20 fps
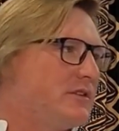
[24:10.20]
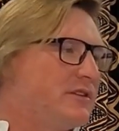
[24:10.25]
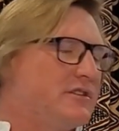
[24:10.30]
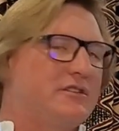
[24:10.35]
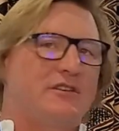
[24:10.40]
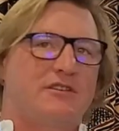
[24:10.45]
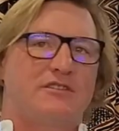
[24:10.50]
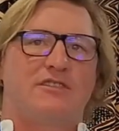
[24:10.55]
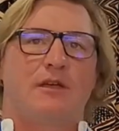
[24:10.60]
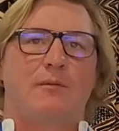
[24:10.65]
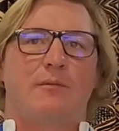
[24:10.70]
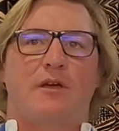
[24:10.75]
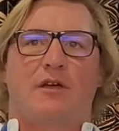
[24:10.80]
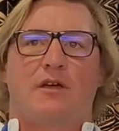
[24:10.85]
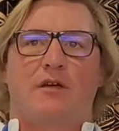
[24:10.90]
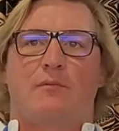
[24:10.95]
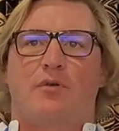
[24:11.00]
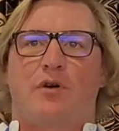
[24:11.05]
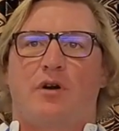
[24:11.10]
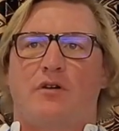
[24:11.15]
a systemic
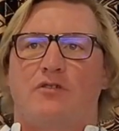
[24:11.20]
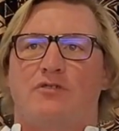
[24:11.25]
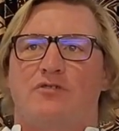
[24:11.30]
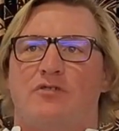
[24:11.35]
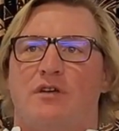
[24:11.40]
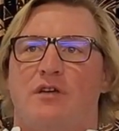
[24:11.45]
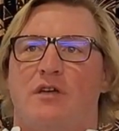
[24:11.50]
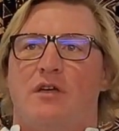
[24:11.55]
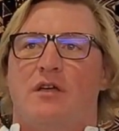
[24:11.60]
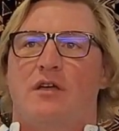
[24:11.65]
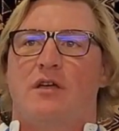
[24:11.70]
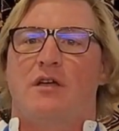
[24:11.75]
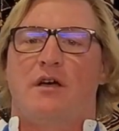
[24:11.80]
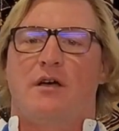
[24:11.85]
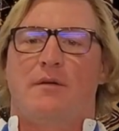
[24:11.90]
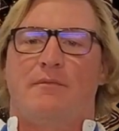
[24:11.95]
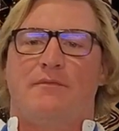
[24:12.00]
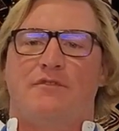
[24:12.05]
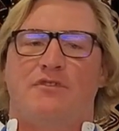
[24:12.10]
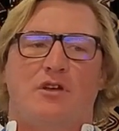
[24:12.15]
approach.
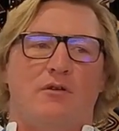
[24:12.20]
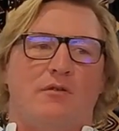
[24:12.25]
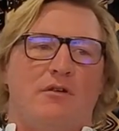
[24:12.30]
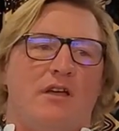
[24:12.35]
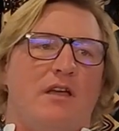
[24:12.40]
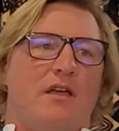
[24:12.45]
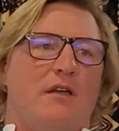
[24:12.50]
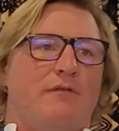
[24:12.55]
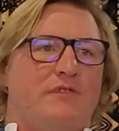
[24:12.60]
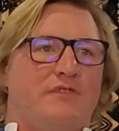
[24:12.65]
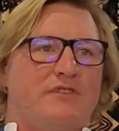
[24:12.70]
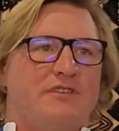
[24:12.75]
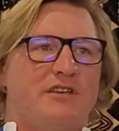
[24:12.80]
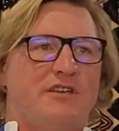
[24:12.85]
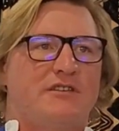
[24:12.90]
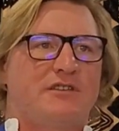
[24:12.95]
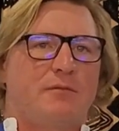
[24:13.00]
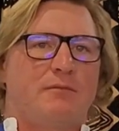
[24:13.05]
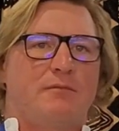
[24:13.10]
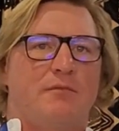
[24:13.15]
So if the
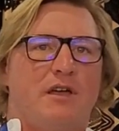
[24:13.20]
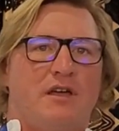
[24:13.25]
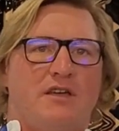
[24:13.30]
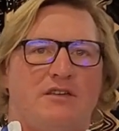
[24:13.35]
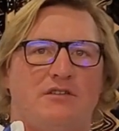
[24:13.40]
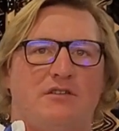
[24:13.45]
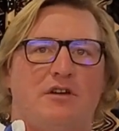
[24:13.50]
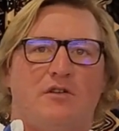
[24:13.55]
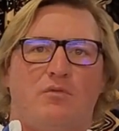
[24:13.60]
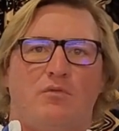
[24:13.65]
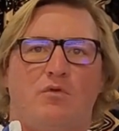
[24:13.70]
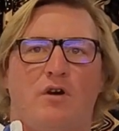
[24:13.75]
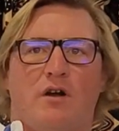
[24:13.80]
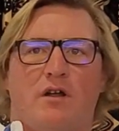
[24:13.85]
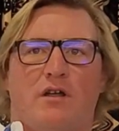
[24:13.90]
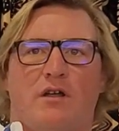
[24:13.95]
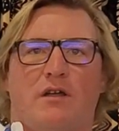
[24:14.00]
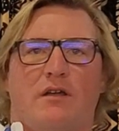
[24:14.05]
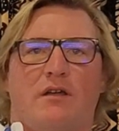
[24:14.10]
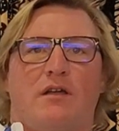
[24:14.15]
system is not
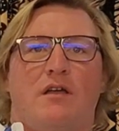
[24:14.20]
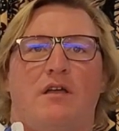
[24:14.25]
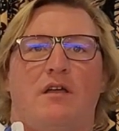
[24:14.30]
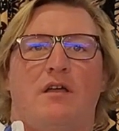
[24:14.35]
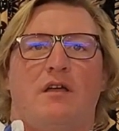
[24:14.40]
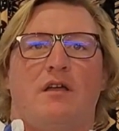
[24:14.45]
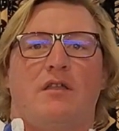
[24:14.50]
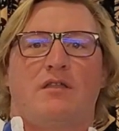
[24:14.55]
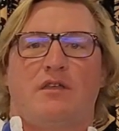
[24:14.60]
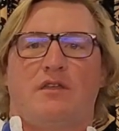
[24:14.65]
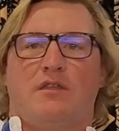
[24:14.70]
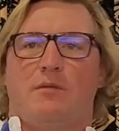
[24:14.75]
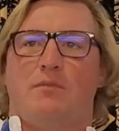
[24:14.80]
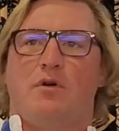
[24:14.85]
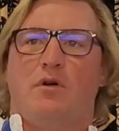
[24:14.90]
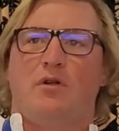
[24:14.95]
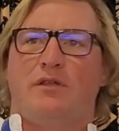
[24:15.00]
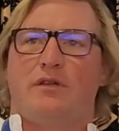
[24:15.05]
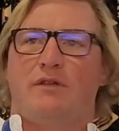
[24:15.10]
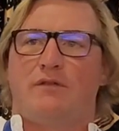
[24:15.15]
working, then the
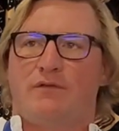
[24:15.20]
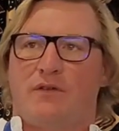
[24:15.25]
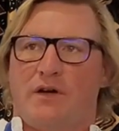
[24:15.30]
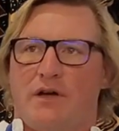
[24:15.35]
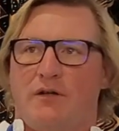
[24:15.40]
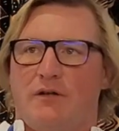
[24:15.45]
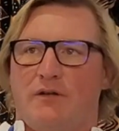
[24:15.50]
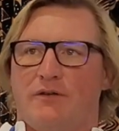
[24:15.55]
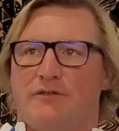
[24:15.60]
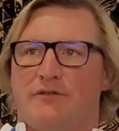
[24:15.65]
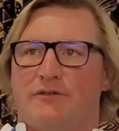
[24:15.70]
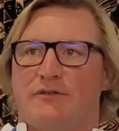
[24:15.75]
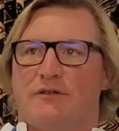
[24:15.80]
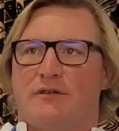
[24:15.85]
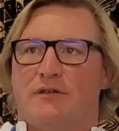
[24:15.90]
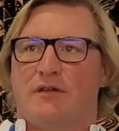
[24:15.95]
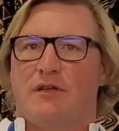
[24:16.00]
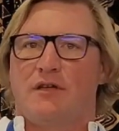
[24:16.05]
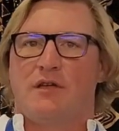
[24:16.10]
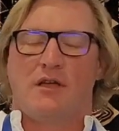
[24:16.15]
building fails.
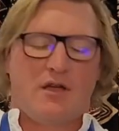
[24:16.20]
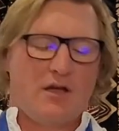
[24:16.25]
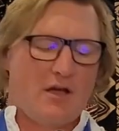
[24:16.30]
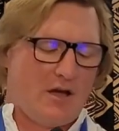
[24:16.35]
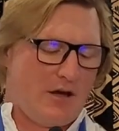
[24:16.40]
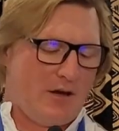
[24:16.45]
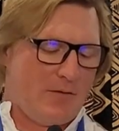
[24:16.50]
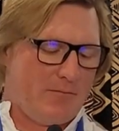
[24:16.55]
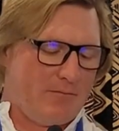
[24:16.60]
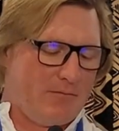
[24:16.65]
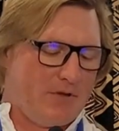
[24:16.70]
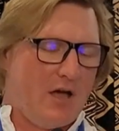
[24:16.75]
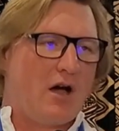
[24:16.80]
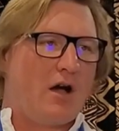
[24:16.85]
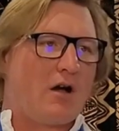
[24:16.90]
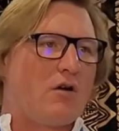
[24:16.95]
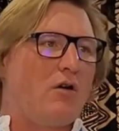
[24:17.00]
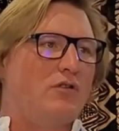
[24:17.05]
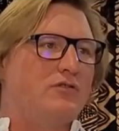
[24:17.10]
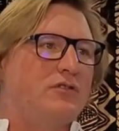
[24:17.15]

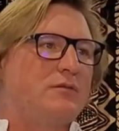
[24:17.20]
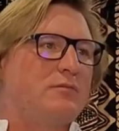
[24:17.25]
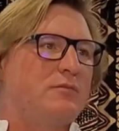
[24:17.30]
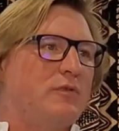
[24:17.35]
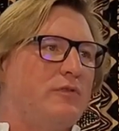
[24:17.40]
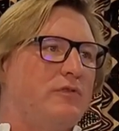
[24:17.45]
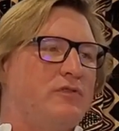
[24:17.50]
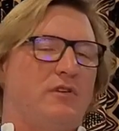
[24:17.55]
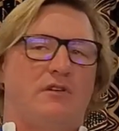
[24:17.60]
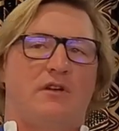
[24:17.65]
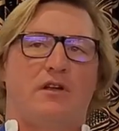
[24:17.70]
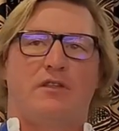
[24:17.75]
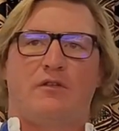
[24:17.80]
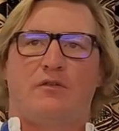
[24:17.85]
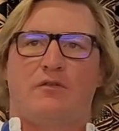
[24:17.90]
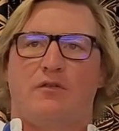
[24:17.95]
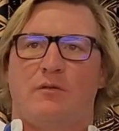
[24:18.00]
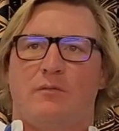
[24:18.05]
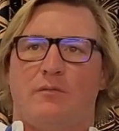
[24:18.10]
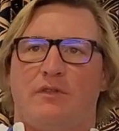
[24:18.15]
I can't just move to another
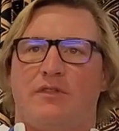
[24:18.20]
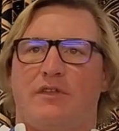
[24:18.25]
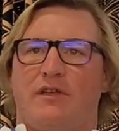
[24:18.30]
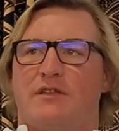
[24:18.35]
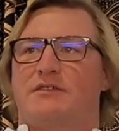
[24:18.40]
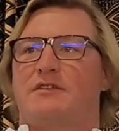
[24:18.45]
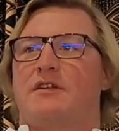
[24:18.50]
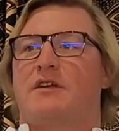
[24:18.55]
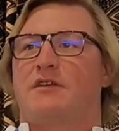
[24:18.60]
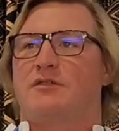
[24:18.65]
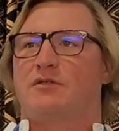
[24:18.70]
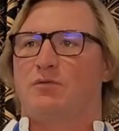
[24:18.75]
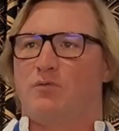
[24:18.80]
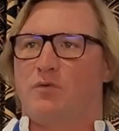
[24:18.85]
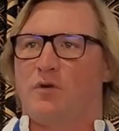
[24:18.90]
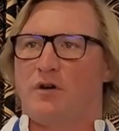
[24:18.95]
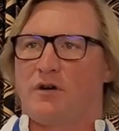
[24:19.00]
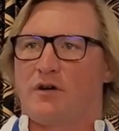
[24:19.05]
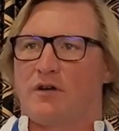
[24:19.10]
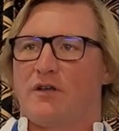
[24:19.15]
room and think it's going to
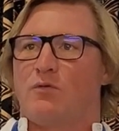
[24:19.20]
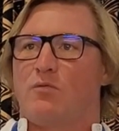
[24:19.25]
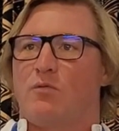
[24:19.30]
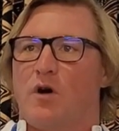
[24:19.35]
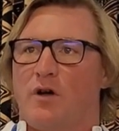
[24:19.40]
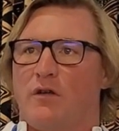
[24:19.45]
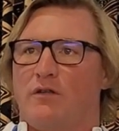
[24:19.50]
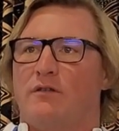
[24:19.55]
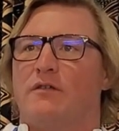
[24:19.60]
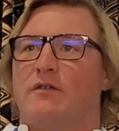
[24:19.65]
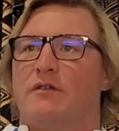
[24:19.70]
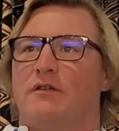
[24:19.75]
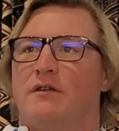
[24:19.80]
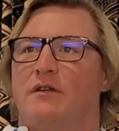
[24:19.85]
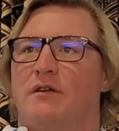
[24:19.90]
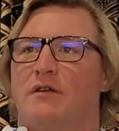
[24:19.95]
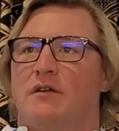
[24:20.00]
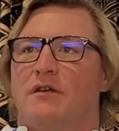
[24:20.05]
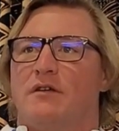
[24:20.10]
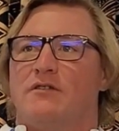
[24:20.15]
work. It won't.
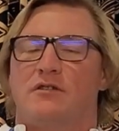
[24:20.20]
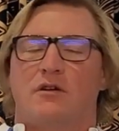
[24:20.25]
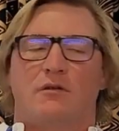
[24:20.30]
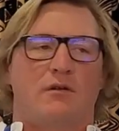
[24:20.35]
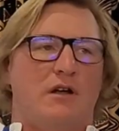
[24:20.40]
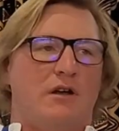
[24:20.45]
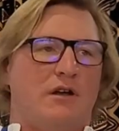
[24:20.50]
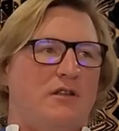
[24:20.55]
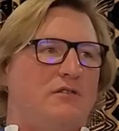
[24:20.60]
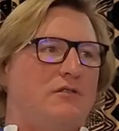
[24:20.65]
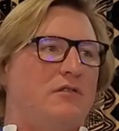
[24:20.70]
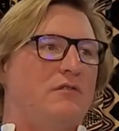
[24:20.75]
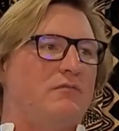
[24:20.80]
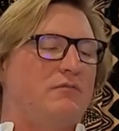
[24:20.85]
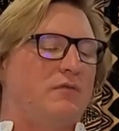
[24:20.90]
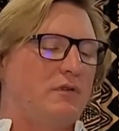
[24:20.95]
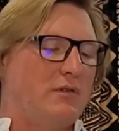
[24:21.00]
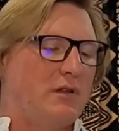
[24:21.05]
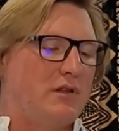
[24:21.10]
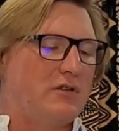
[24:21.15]
So we
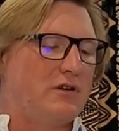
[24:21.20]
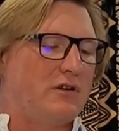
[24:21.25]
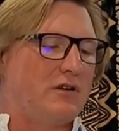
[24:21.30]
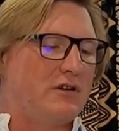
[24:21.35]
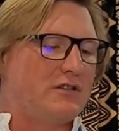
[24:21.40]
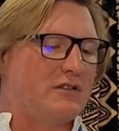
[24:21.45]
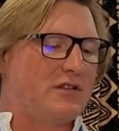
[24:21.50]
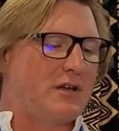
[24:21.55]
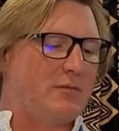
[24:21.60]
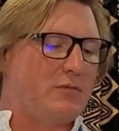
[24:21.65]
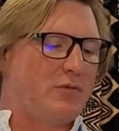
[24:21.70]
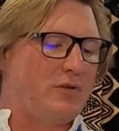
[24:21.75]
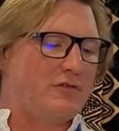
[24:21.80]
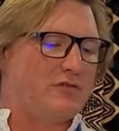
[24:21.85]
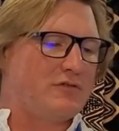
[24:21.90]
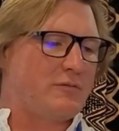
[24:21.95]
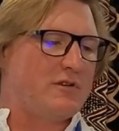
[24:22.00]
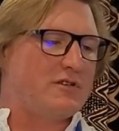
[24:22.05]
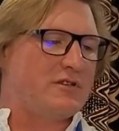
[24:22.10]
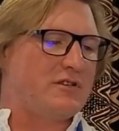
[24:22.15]
need to understand buildings
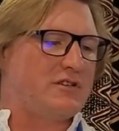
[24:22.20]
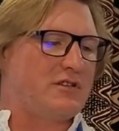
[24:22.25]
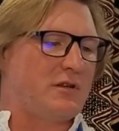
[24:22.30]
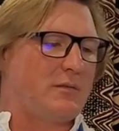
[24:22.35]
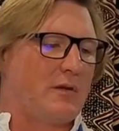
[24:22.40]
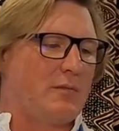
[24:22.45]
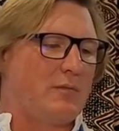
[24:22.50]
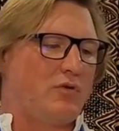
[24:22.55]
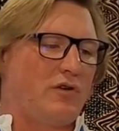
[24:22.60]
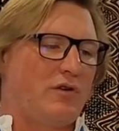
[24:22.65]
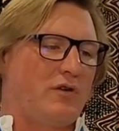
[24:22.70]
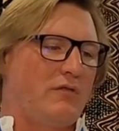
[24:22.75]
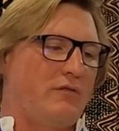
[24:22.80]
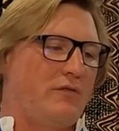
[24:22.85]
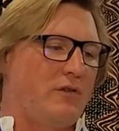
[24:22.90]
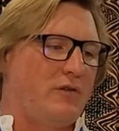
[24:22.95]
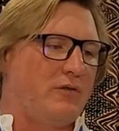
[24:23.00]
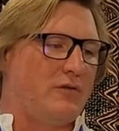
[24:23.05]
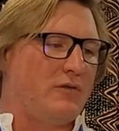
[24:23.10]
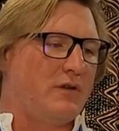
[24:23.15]
from a systemic point of
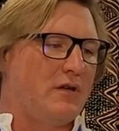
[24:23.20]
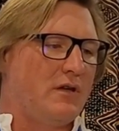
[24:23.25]
view.